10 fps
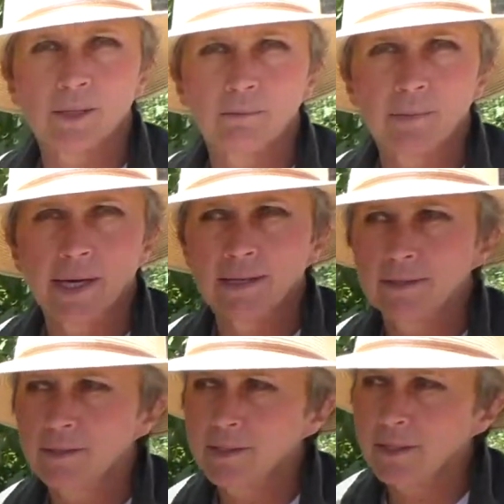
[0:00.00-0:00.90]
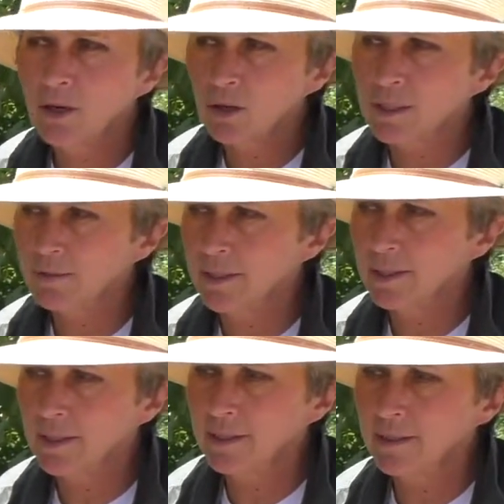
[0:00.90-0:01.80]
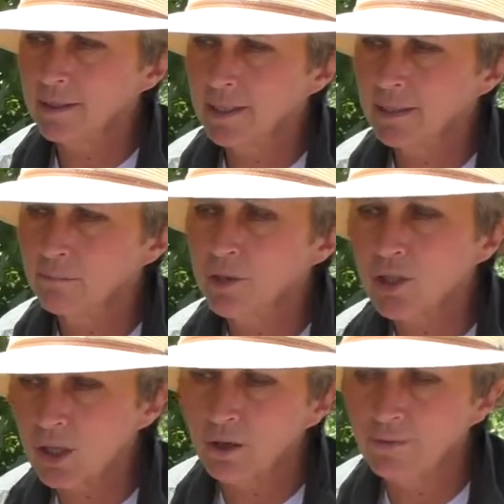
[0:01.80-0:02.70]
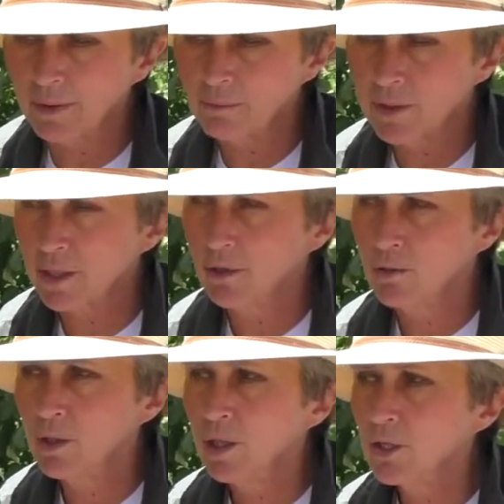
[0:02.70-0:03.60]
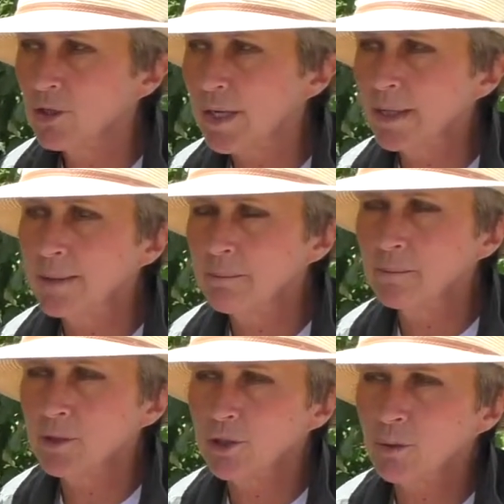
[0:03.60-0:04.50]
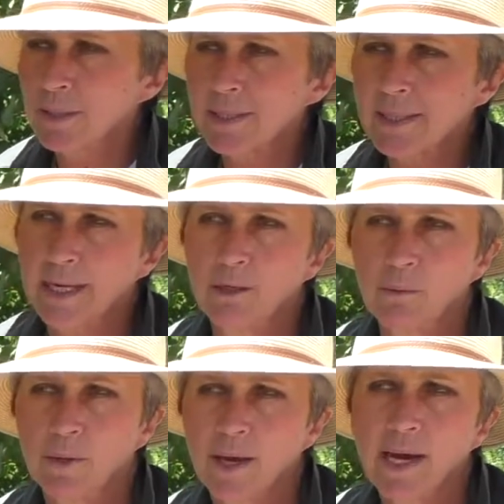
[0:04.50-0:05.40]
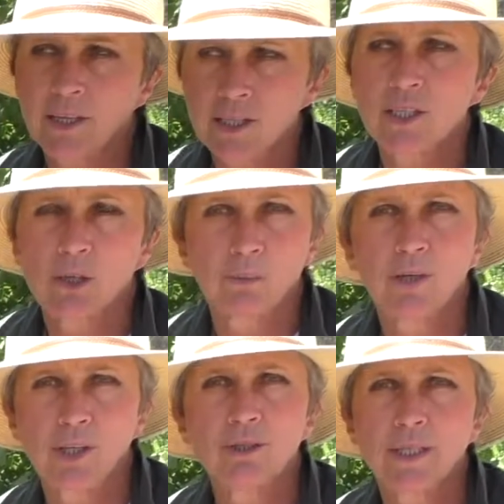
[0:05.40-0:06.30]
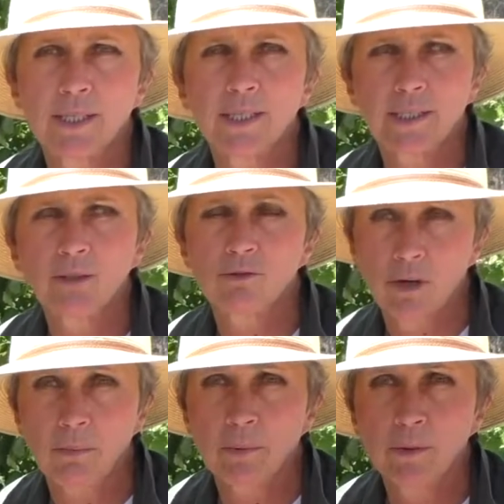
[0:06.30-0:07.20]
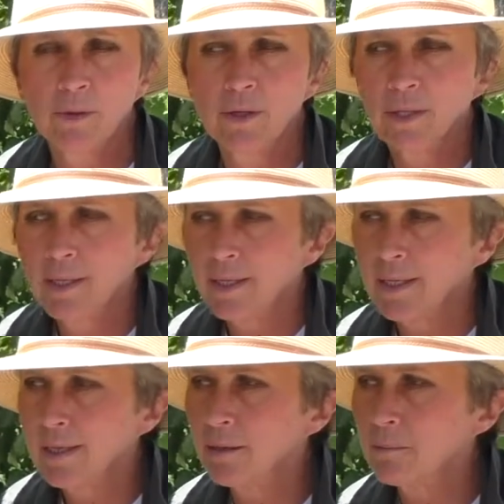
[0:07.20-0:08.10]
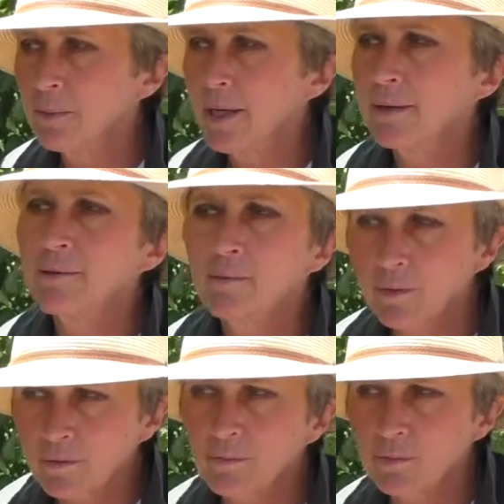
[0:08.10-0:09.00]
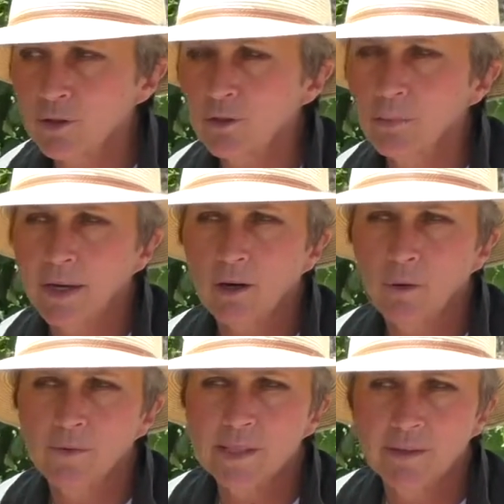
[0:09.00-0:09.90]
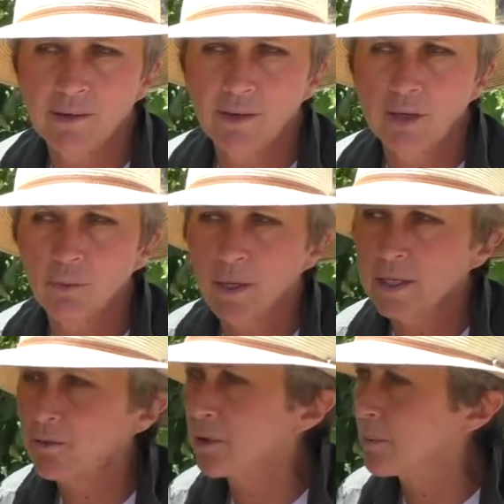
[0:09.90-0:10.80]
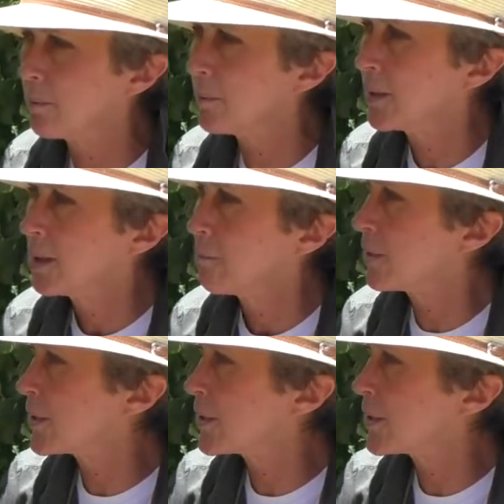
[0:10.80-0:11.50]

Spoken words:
them and cultivate and preserve them, so to get them to a state where they actually still produce a decent crop, and to make obviously very good wines from them. But